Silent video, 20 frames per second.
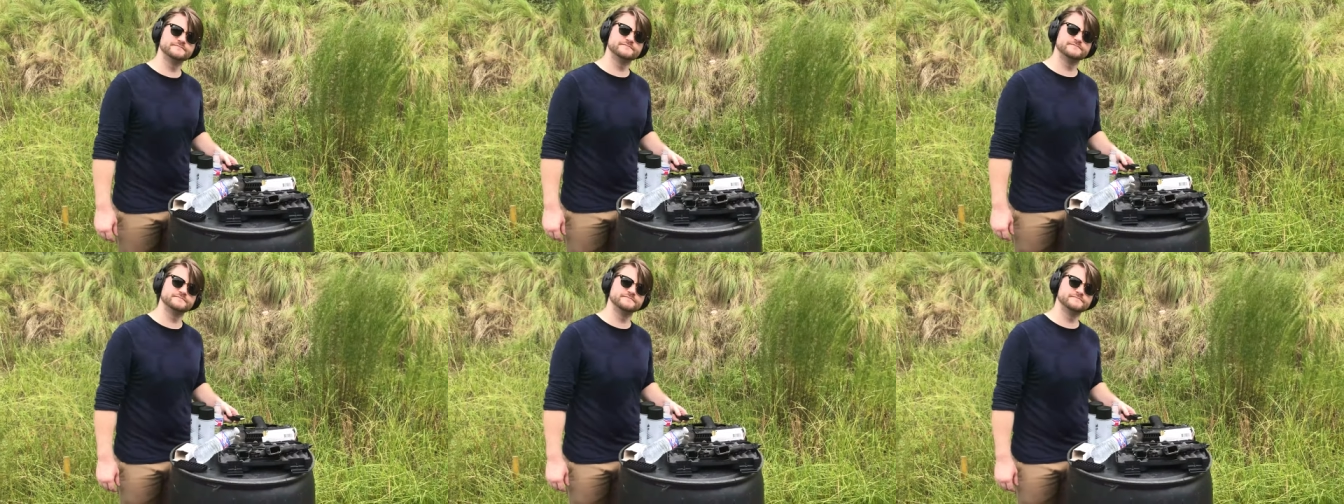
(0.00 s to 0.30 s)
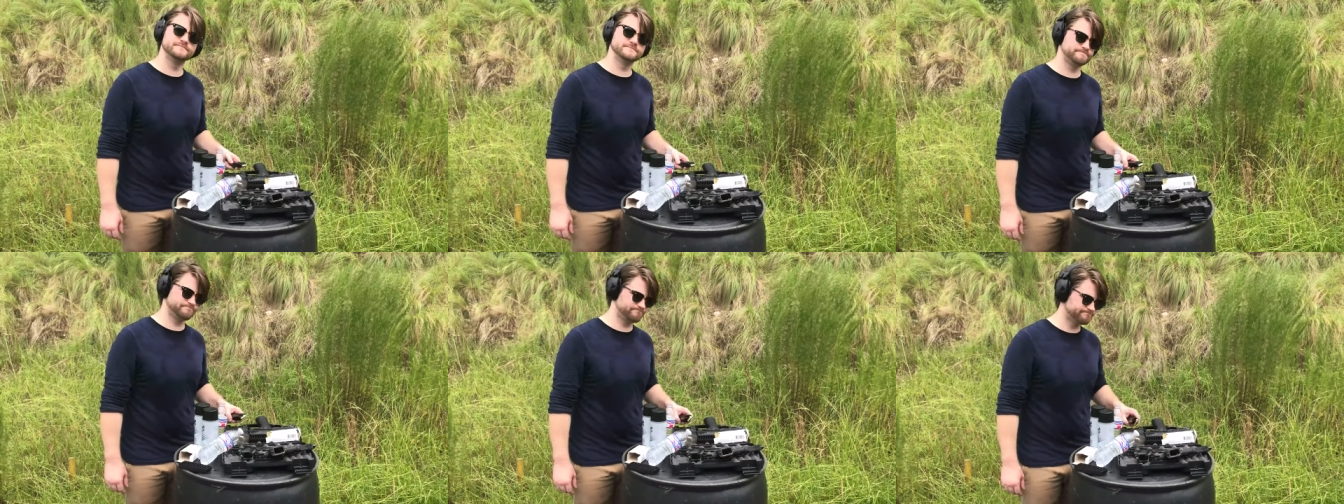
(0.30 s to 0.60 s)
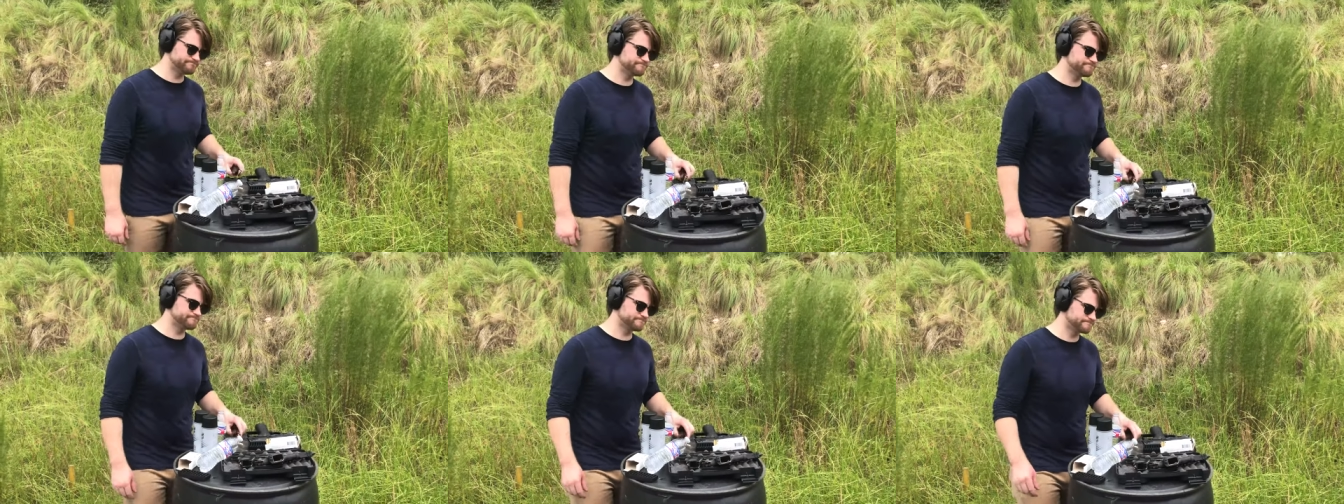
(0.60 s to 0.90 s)
Uh-huh.
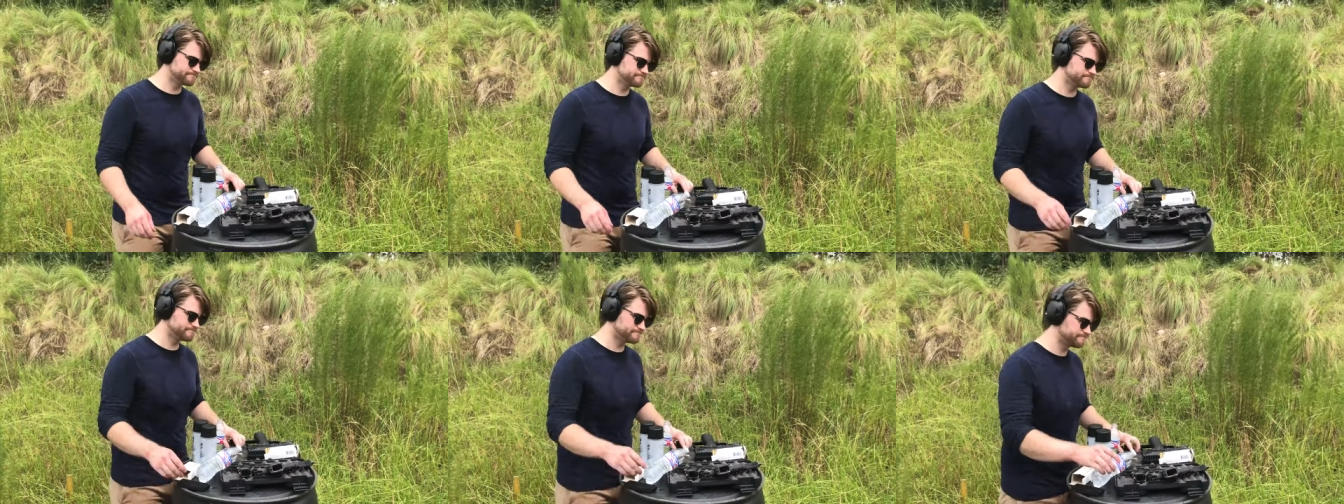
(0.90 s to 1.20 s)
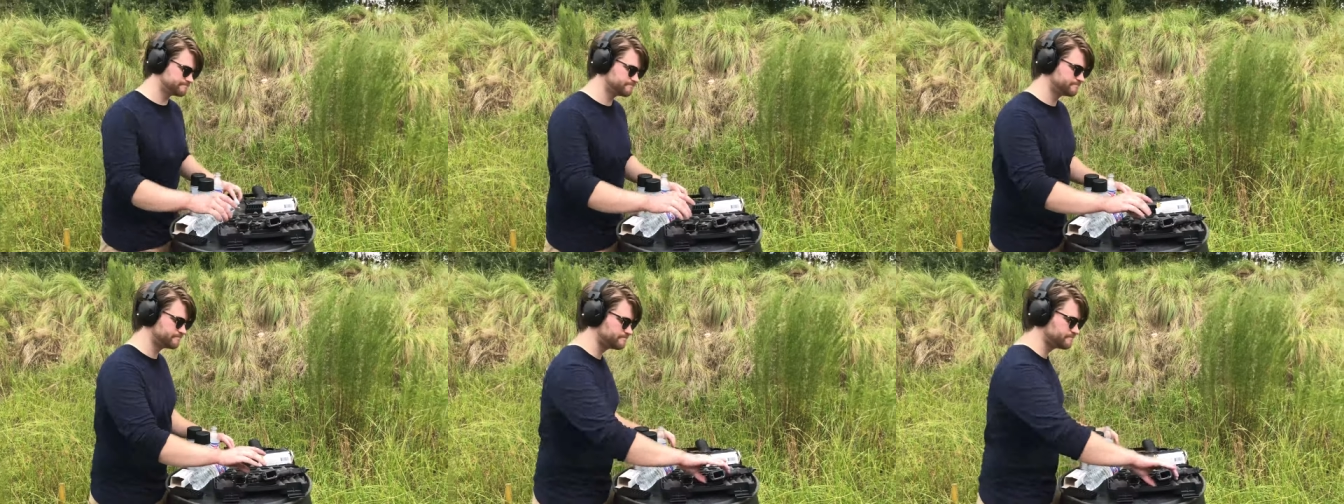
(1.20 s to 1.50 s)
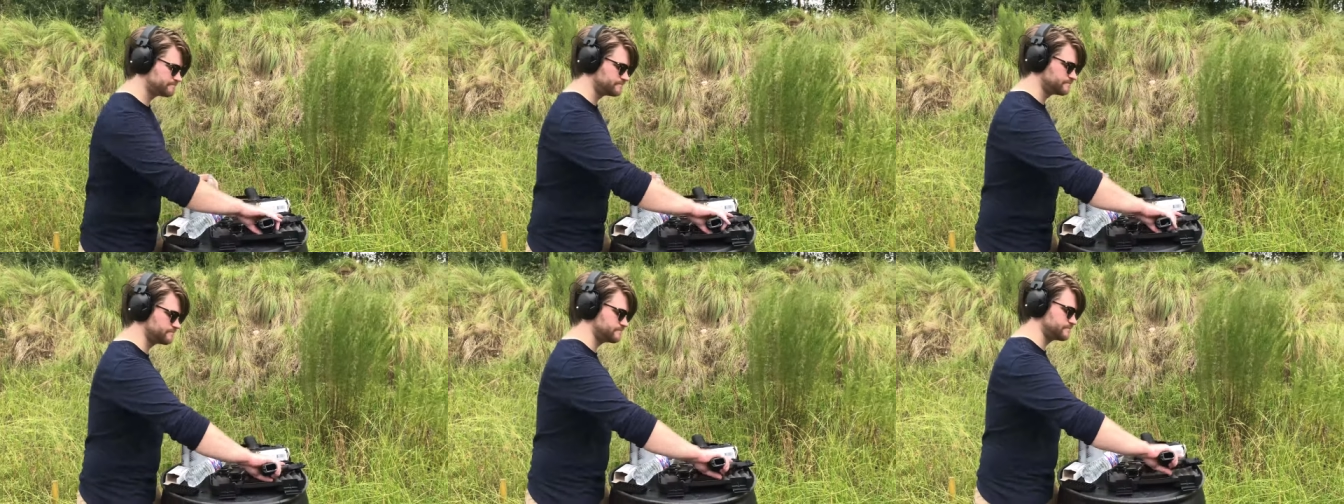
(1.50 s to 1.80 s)
Or I would
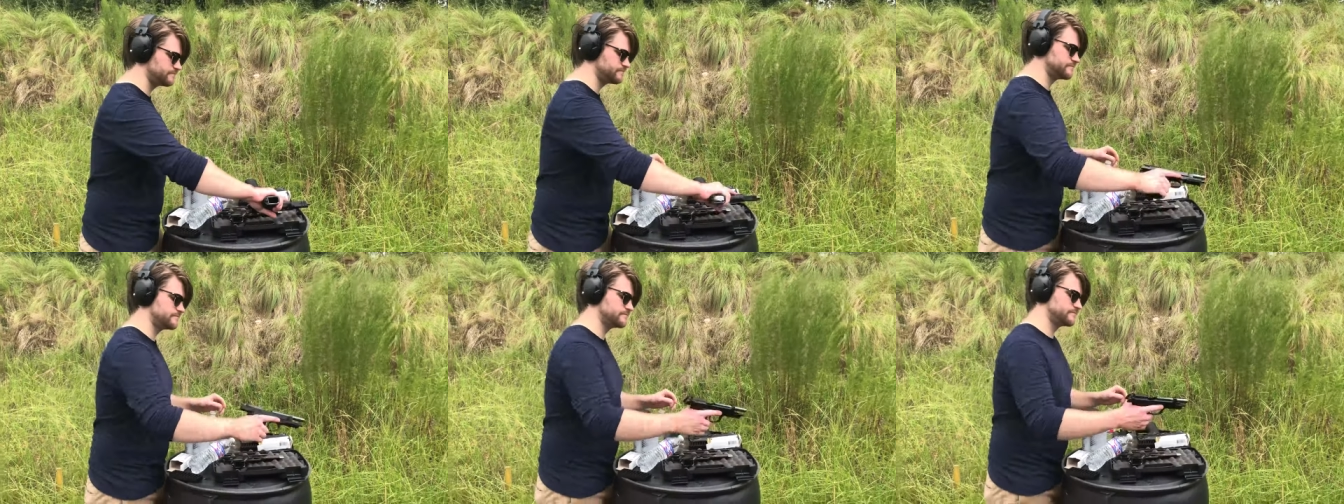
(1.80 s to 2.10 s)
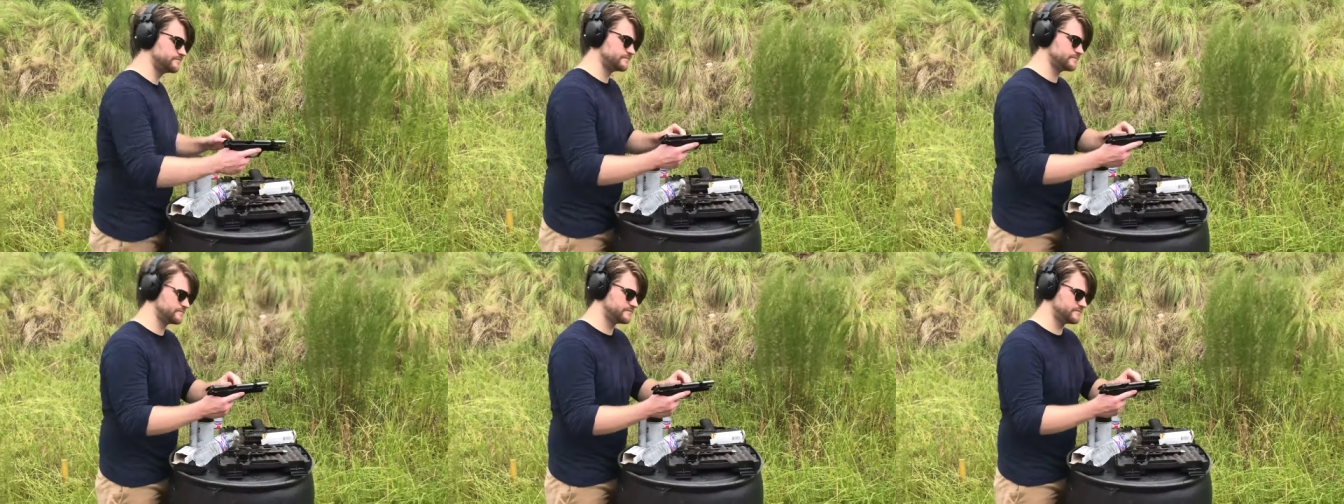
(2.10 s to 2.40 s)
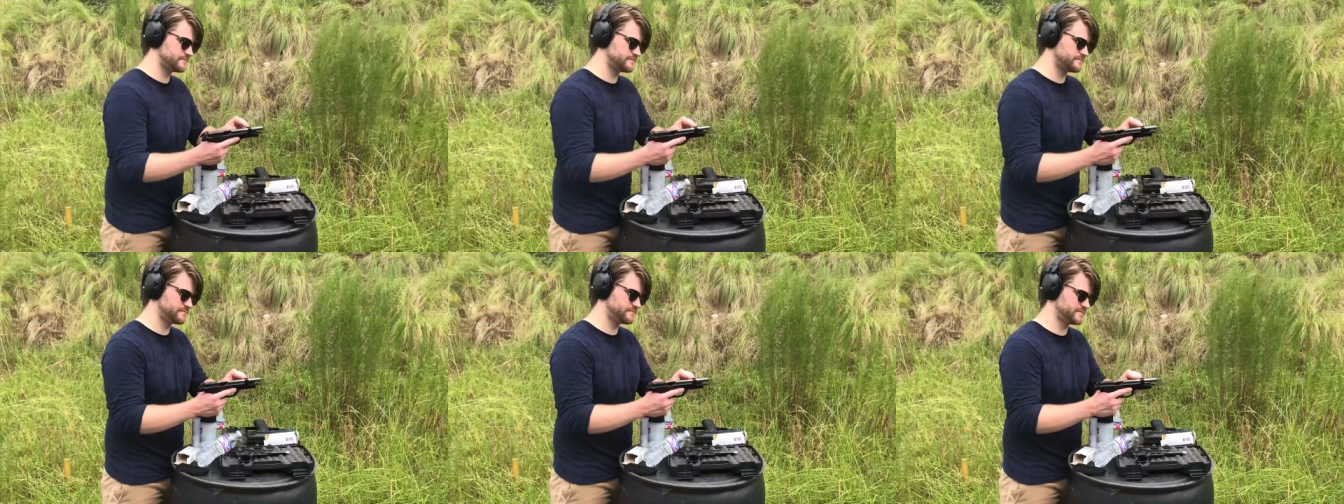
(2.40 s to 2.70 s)
get an
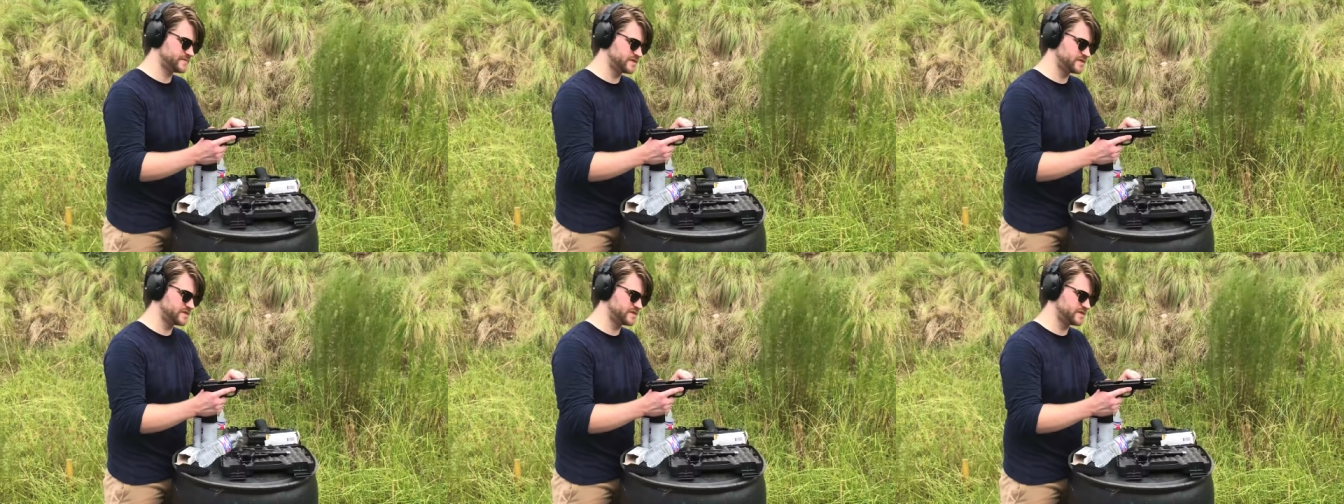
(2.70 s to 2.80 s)
AK-47.